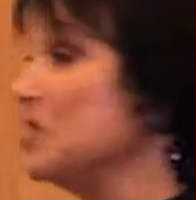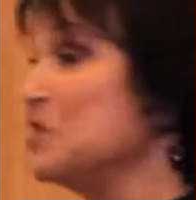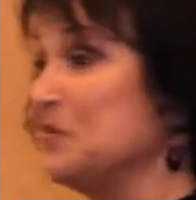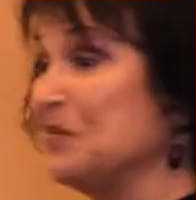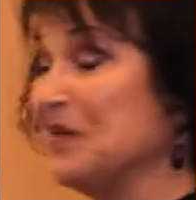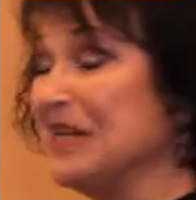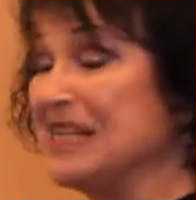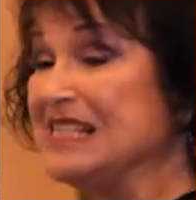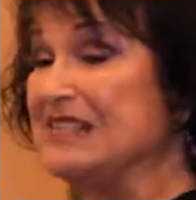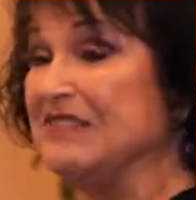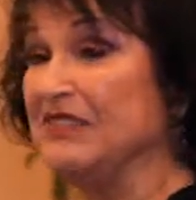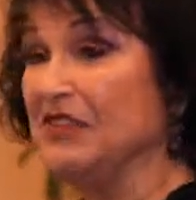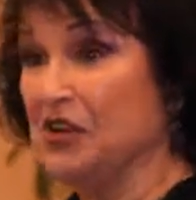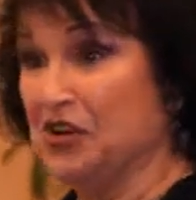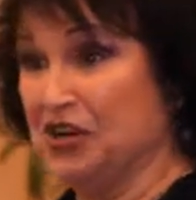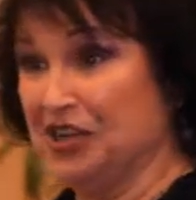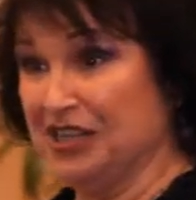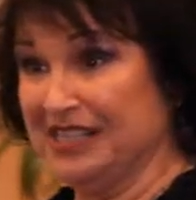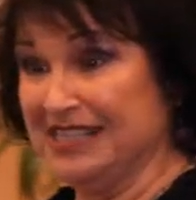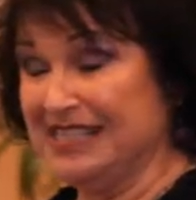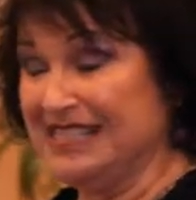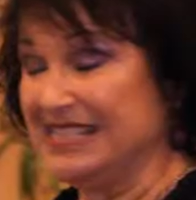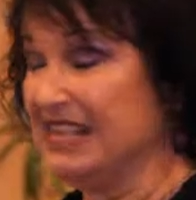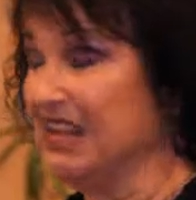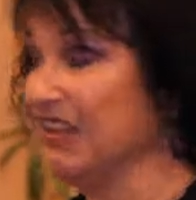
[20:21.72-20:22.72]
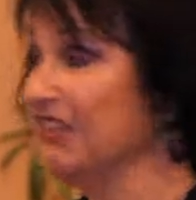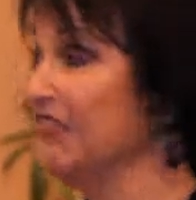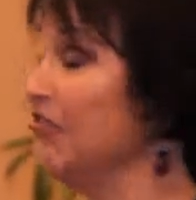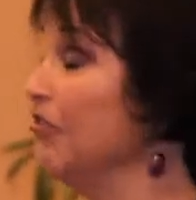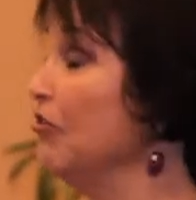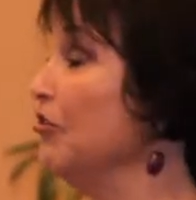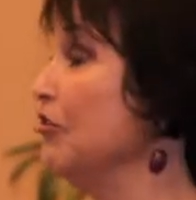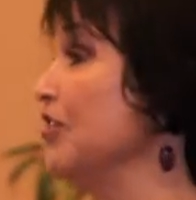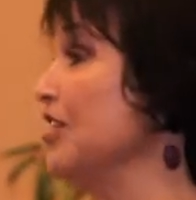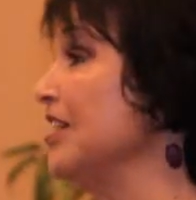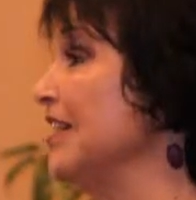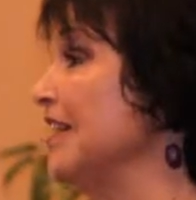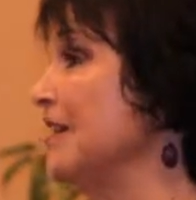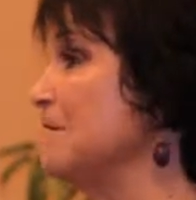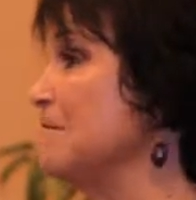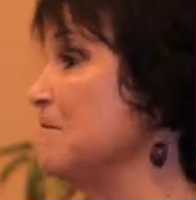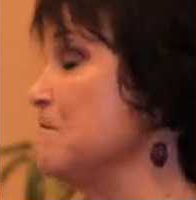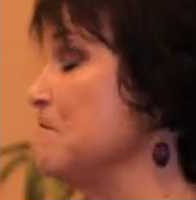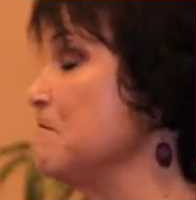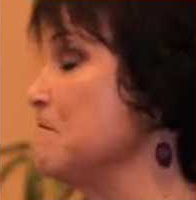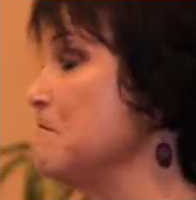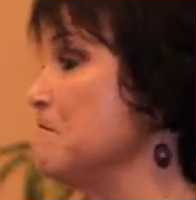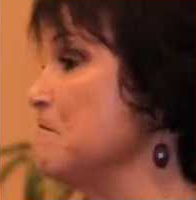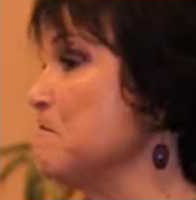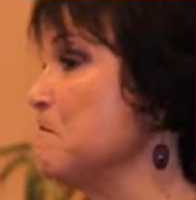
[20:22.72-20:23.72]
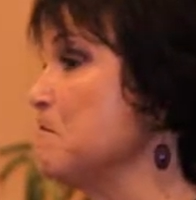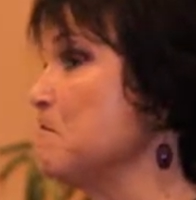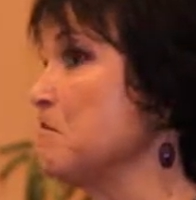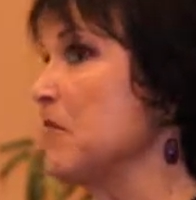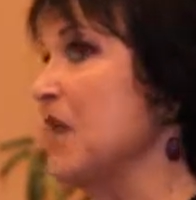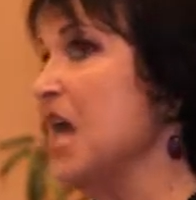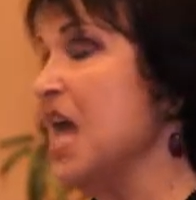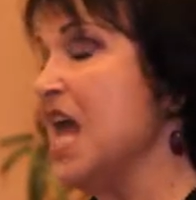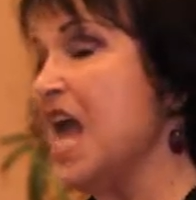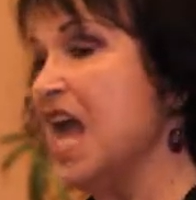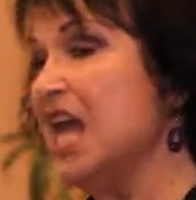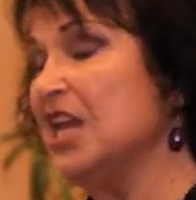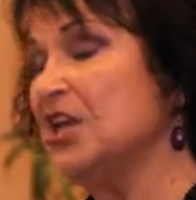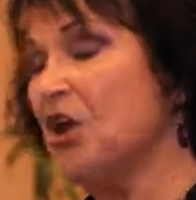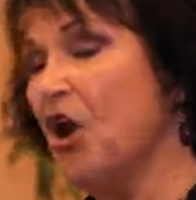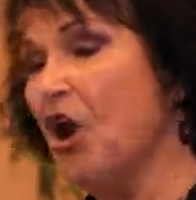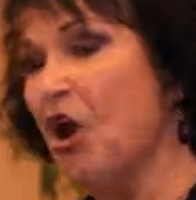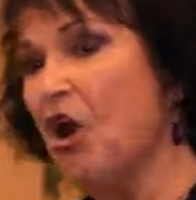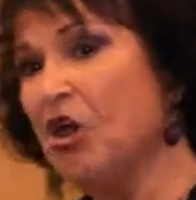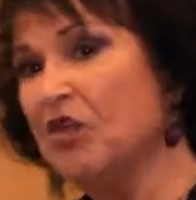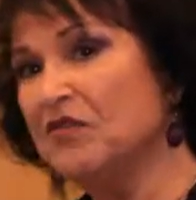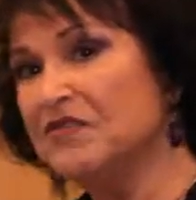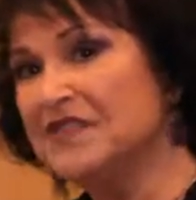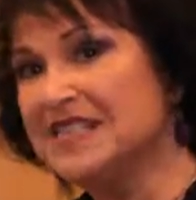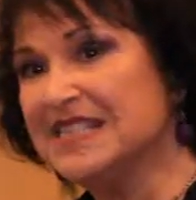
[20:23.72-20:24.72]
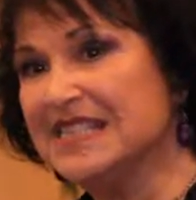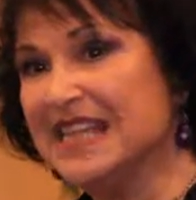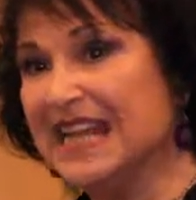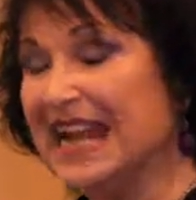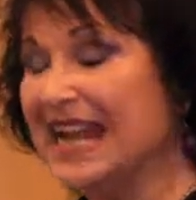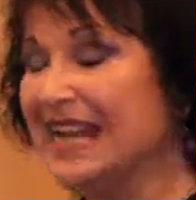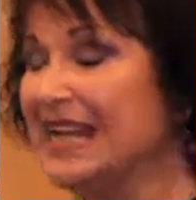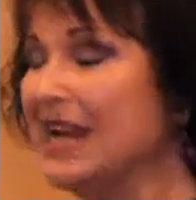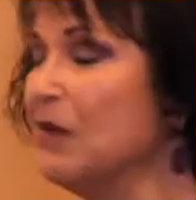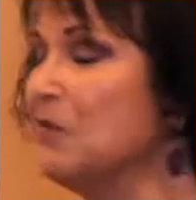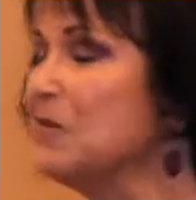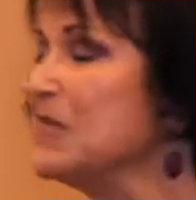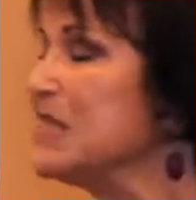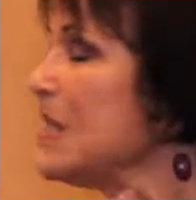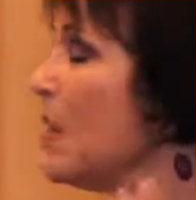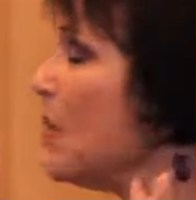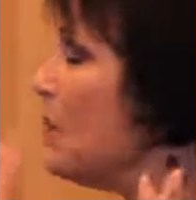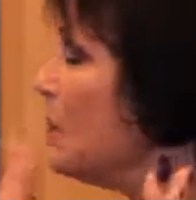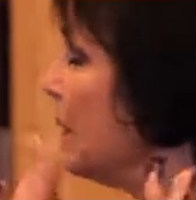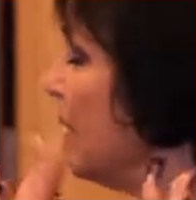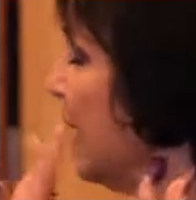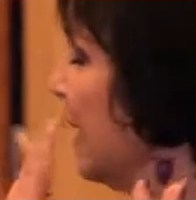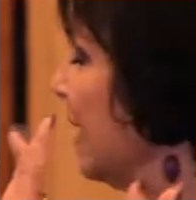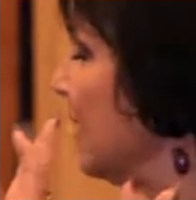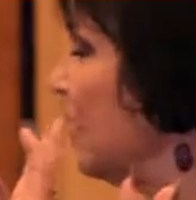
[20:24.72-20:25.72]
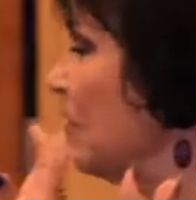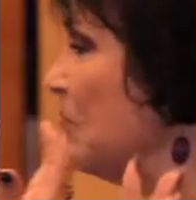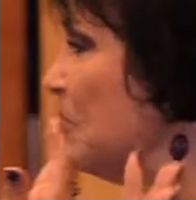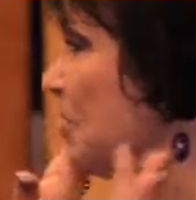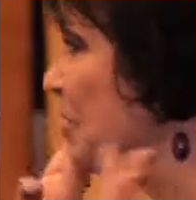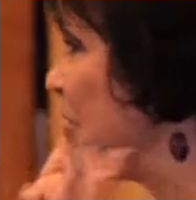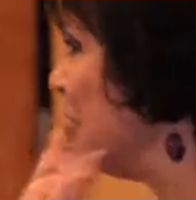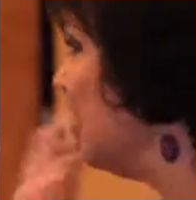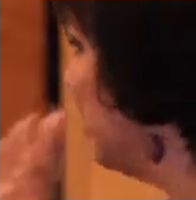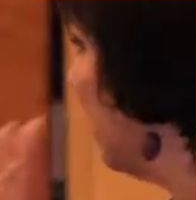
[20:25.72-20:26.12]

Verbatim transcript: Springs, Florida, South Florida. And all of a sudden, and I was up late. I was